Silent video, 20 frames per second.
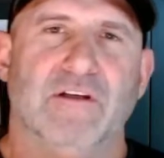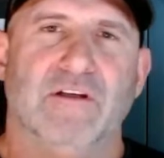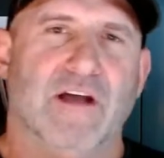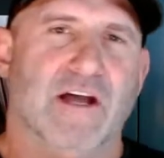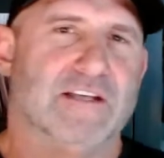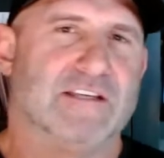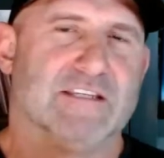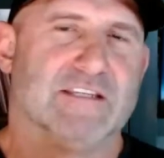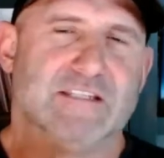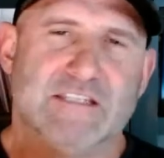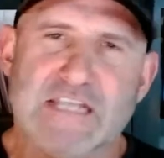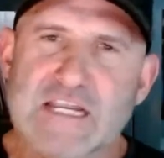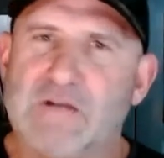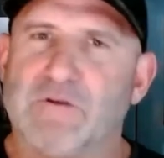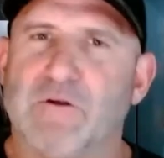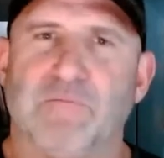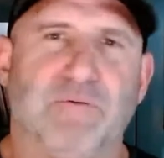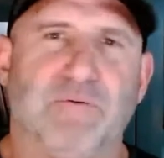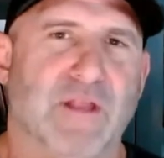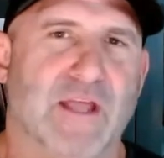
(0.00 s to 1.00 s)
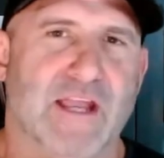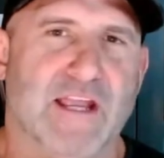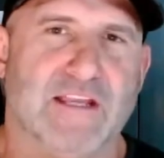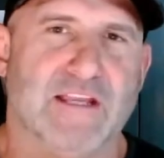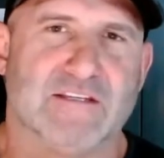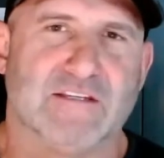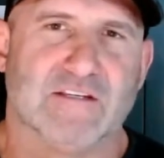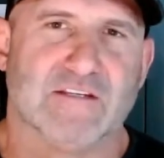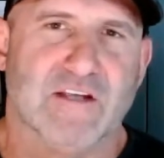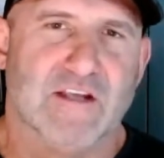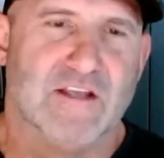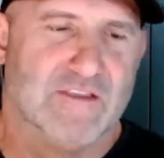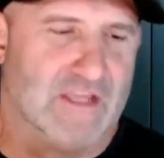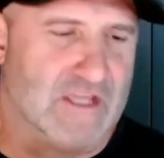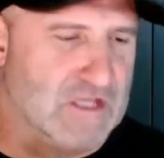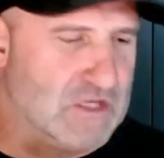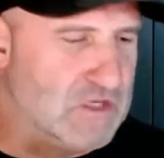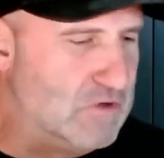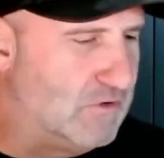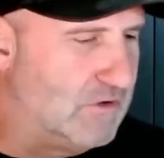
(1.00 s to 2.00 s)
a secret place that
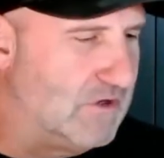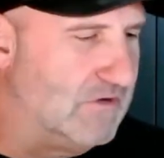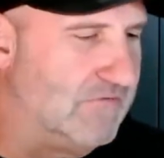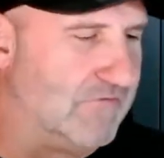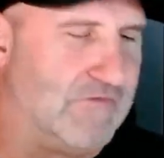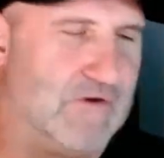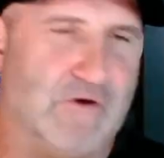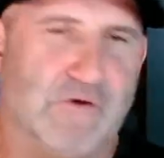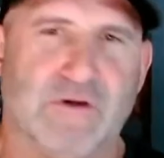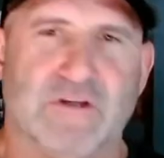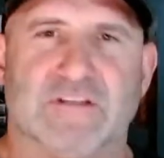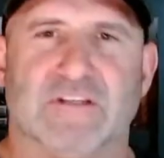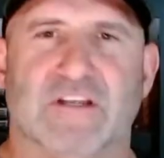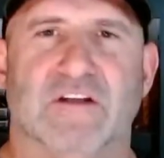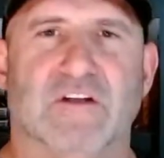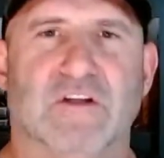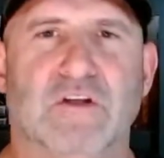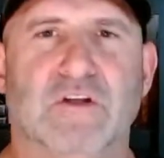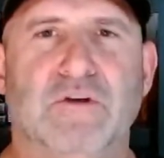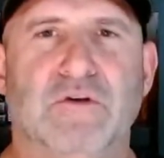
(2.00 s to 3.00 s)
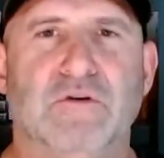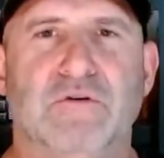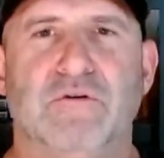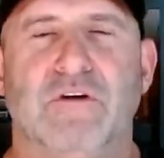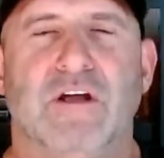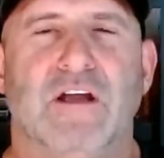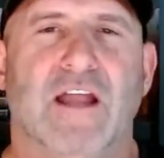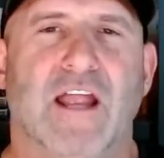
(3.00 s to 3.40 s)
you can focus on you